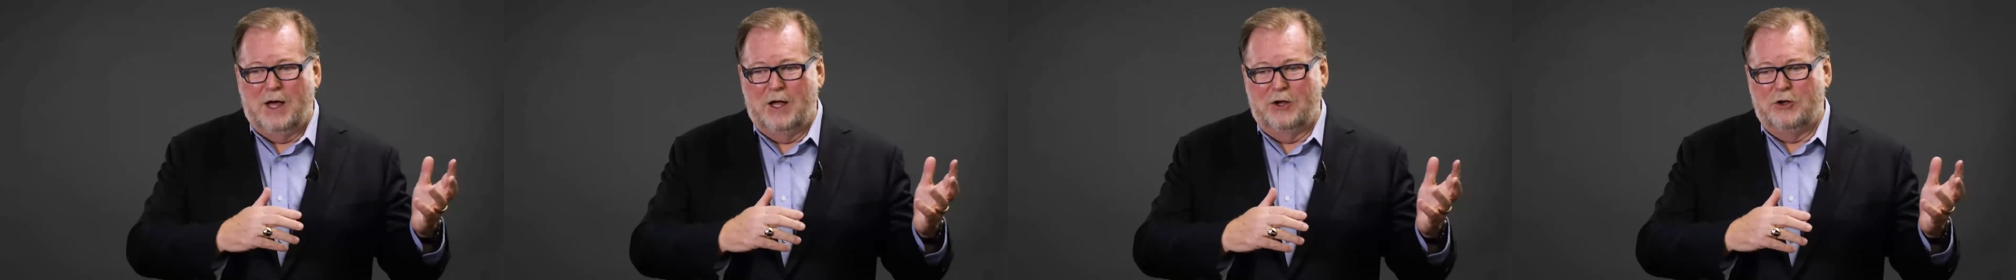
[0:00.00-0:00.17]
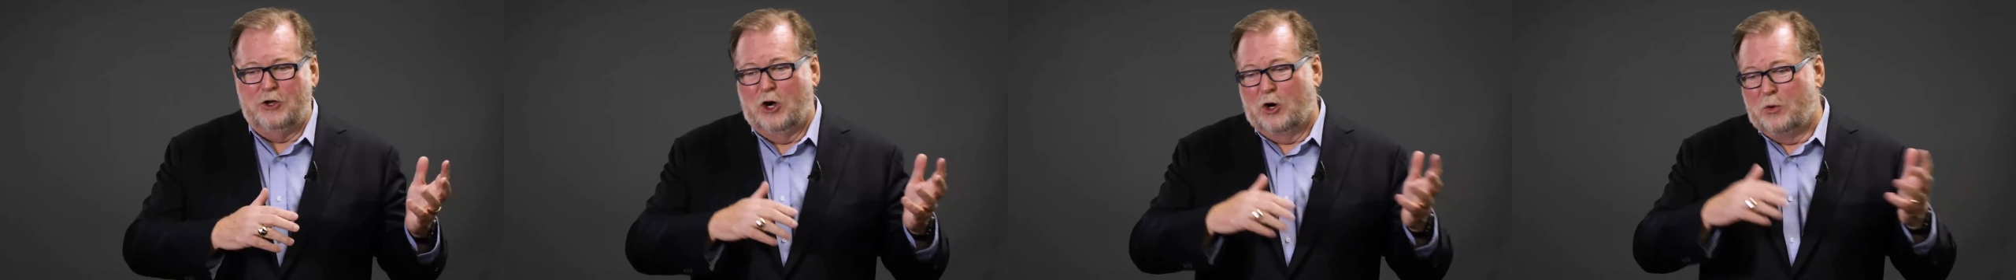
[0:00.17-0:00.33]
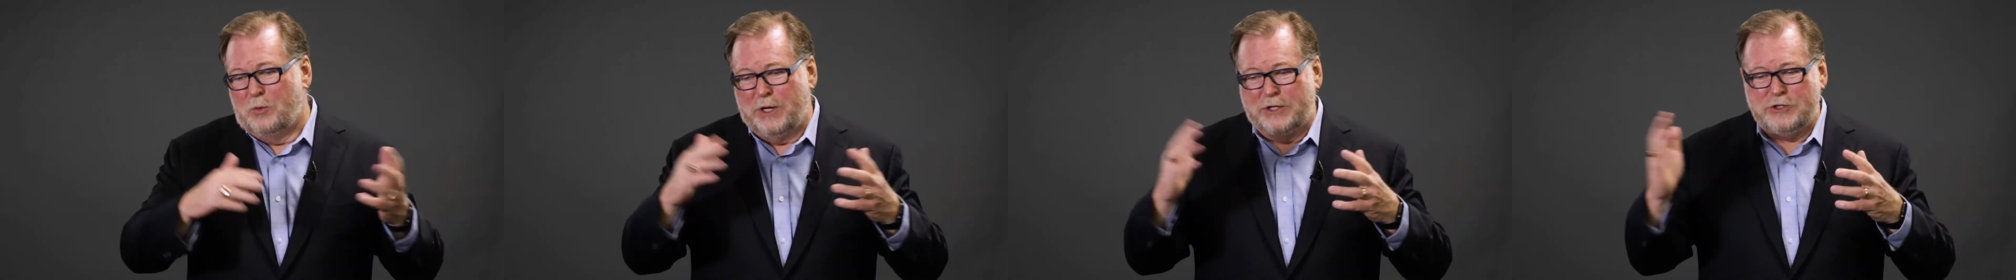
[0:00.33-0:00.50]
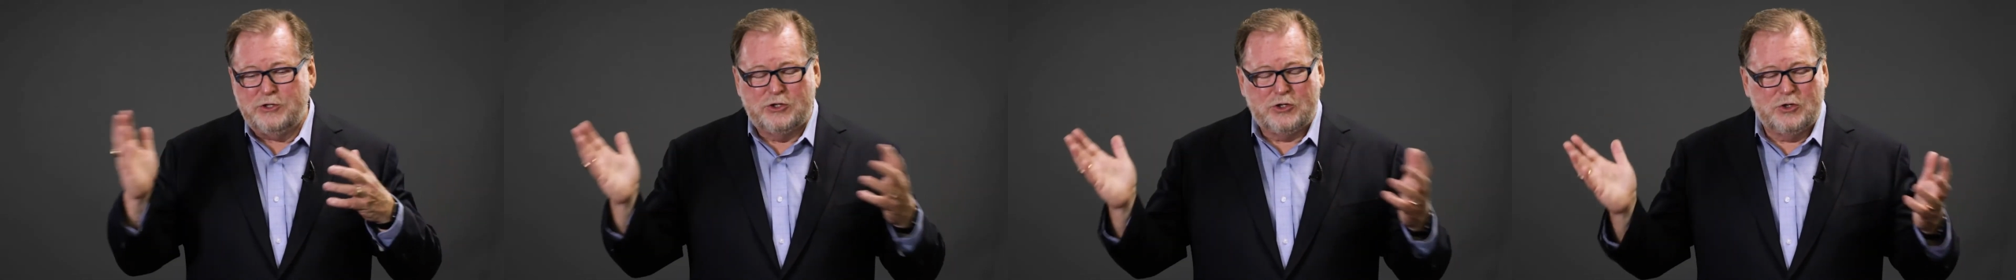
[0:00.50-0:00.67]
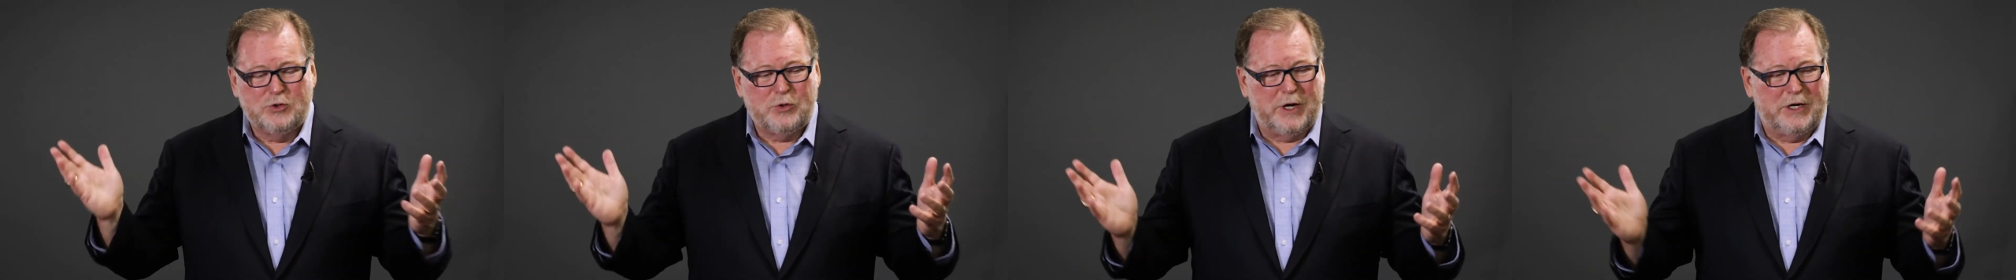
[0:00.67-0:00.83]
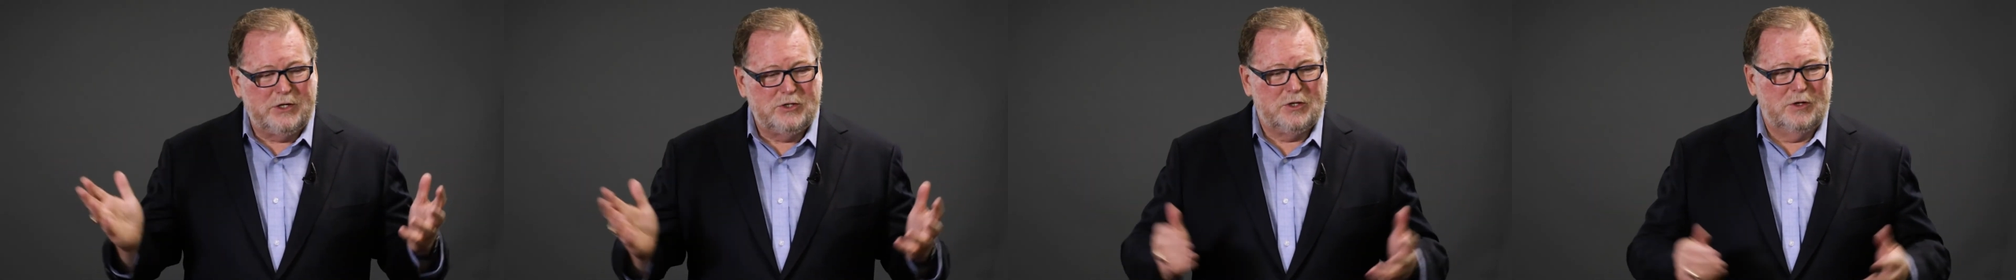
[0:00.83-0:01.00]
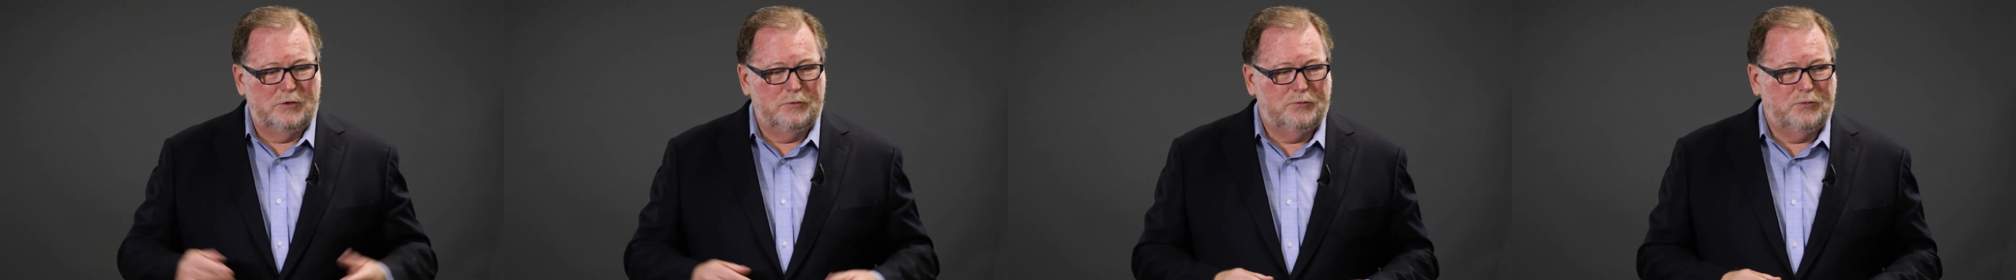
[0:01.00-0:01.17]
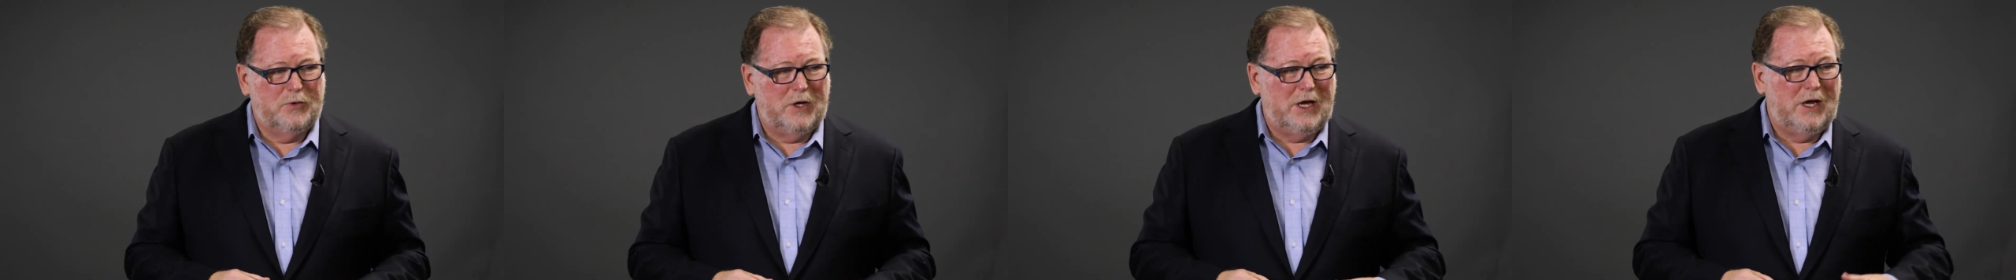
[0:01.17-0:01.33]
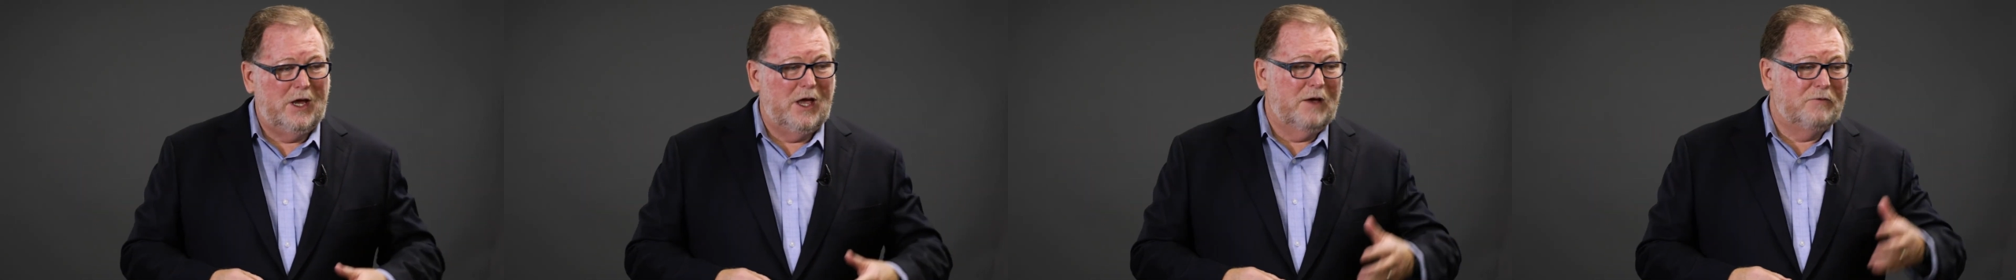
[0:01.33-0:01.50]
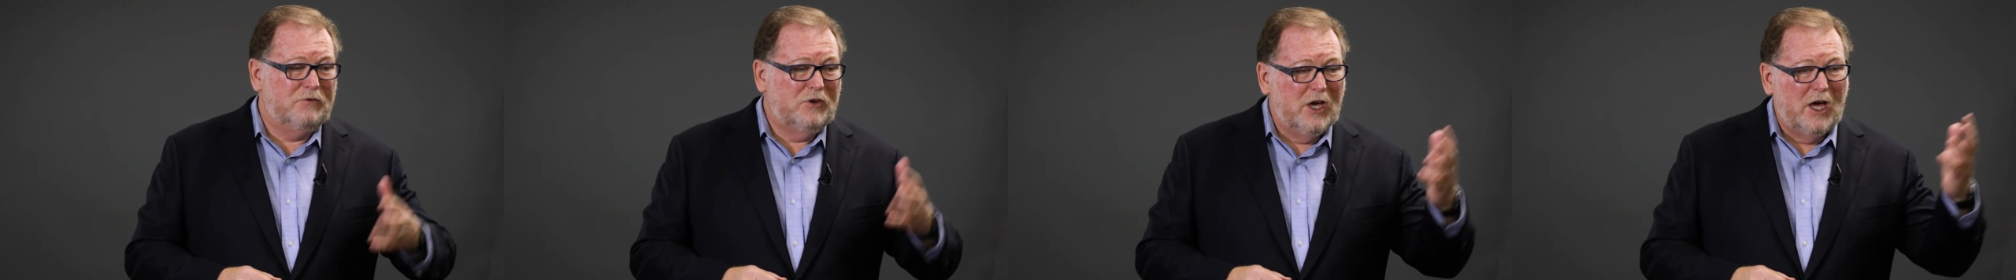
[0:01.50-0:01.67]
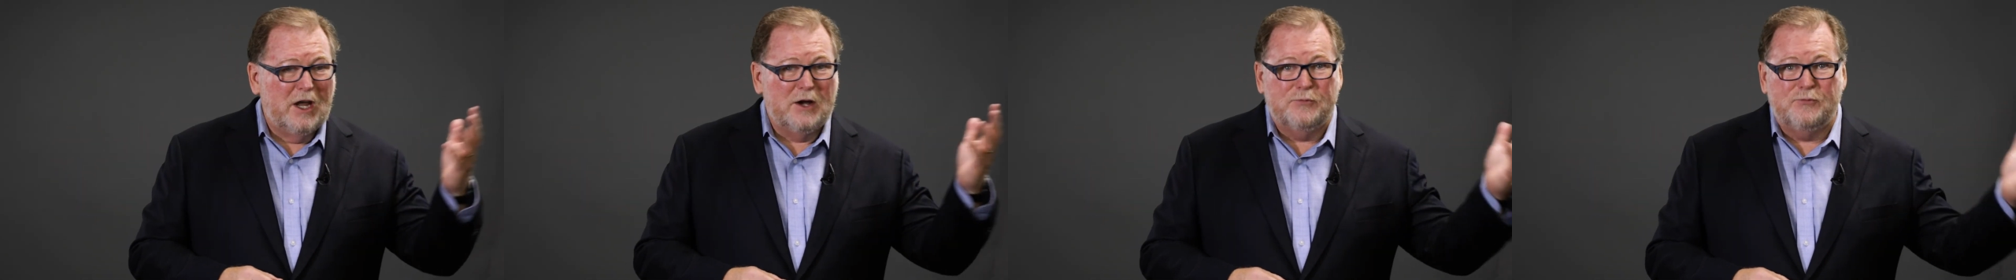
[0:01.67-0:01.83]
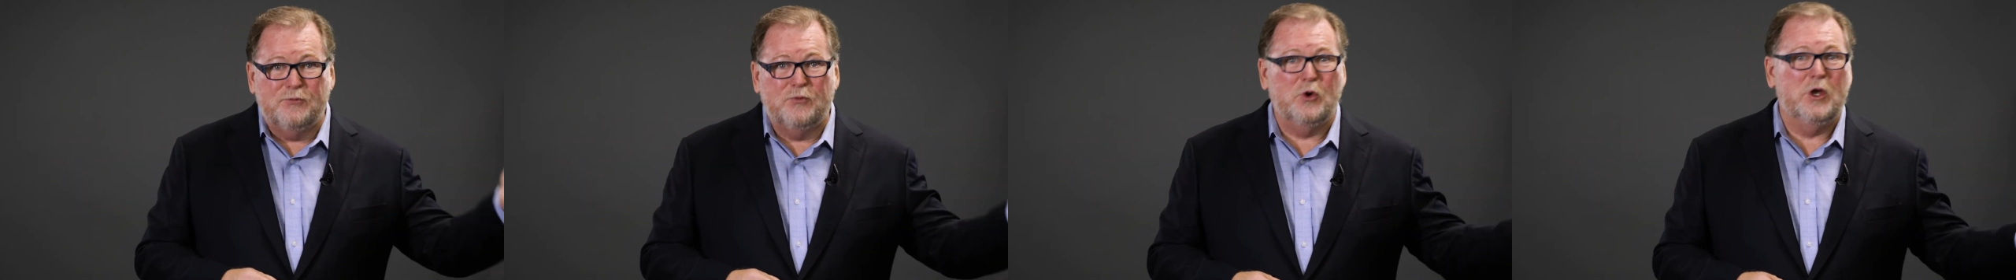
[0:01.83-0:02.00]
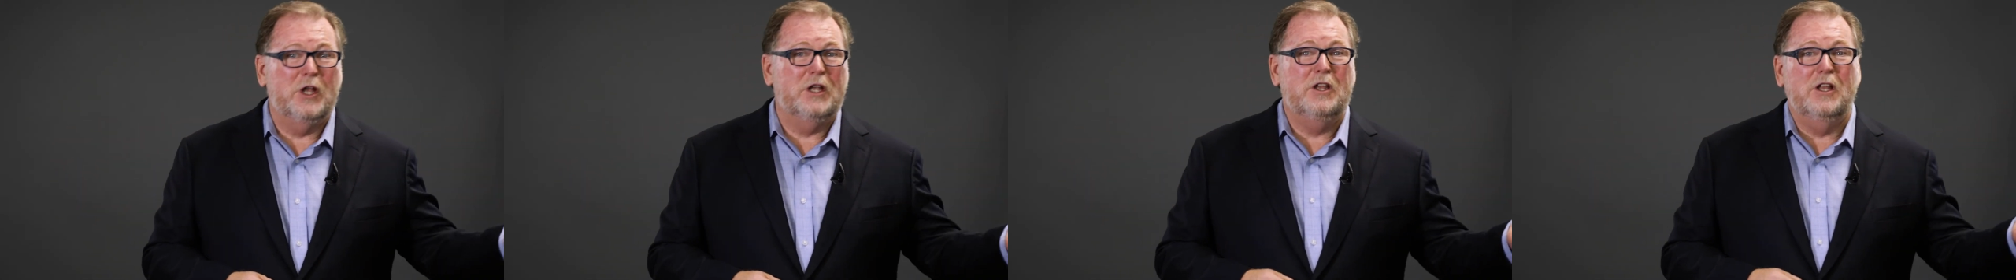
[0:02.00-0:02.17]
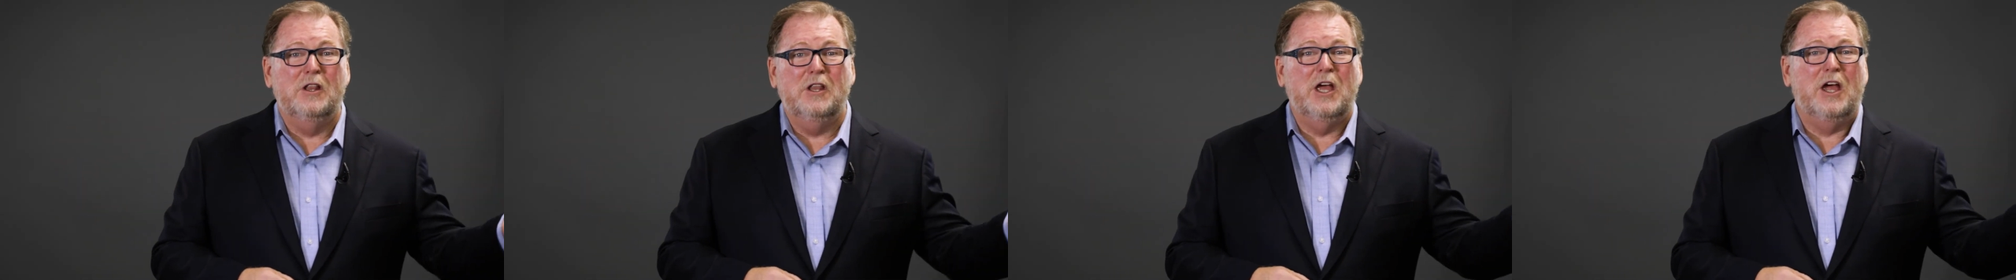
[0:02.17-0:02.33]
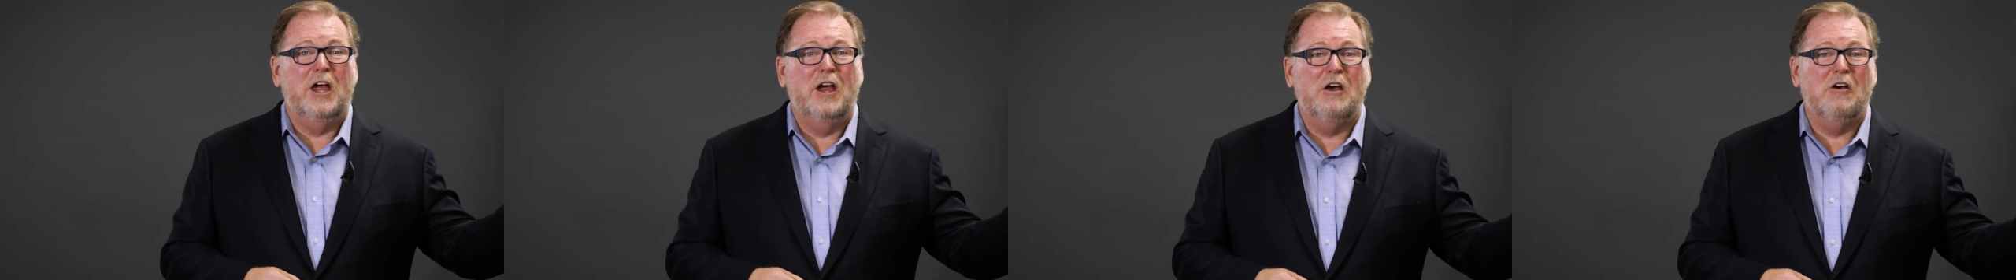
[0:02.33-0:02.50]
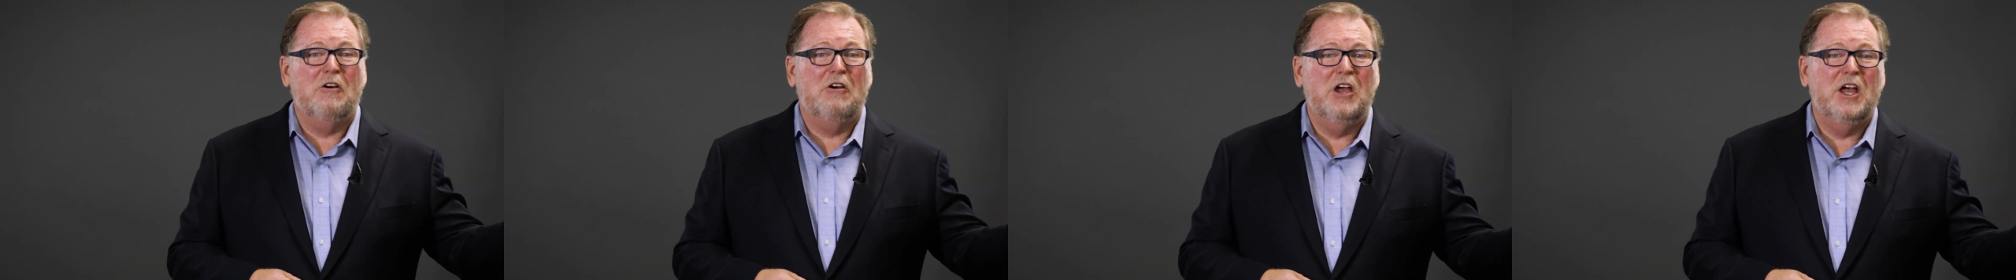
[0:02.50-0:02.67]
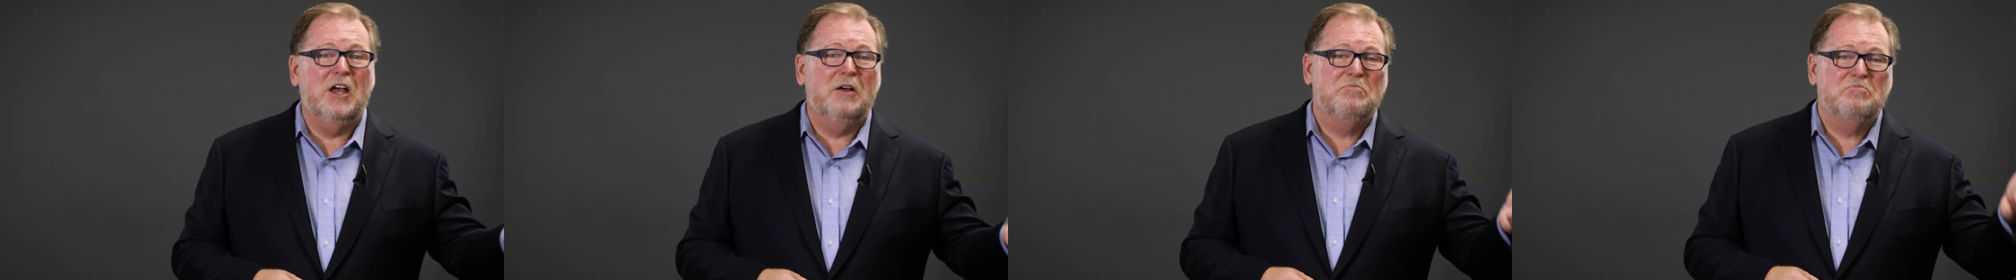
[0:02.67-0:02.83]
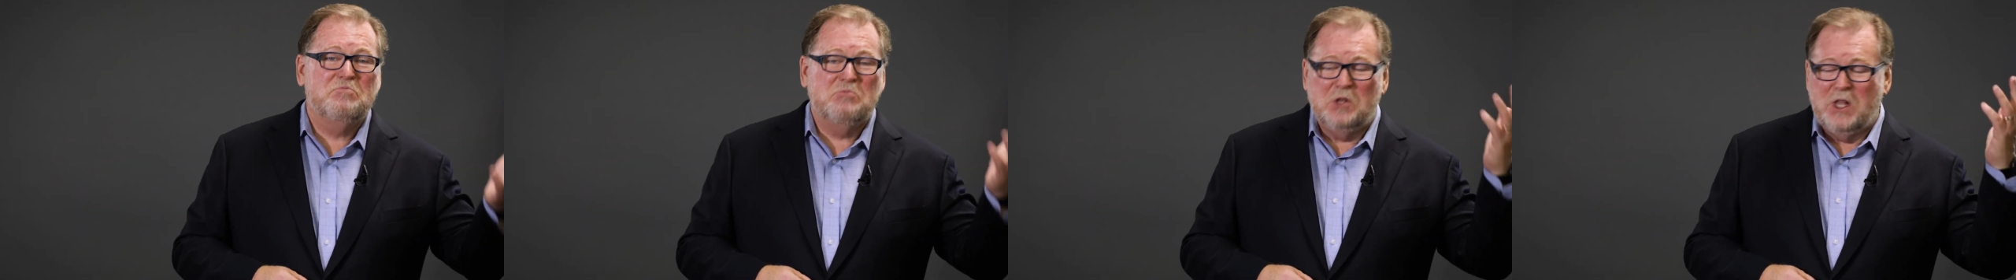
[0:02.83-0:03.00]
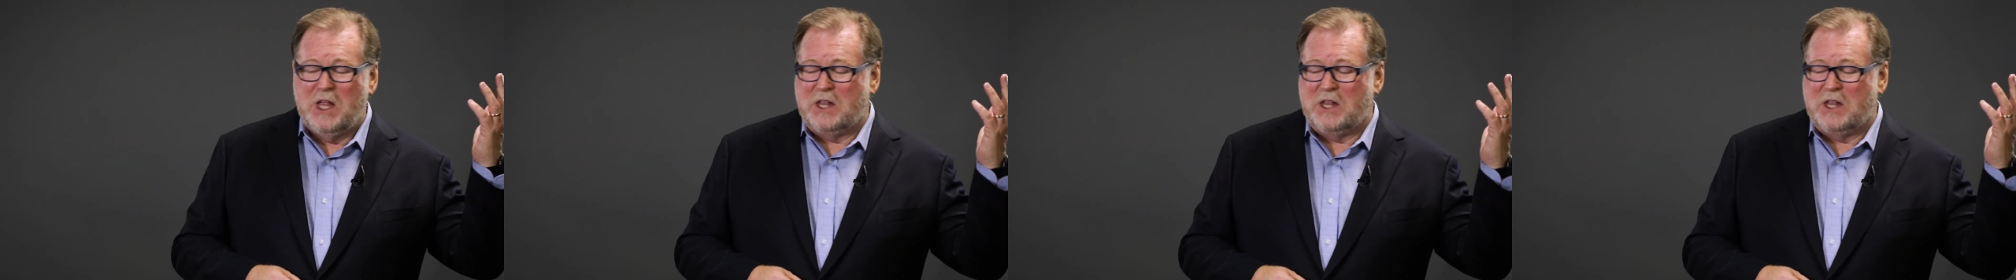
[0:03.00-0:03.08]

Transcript: No registration fee. If you got a friend in the area,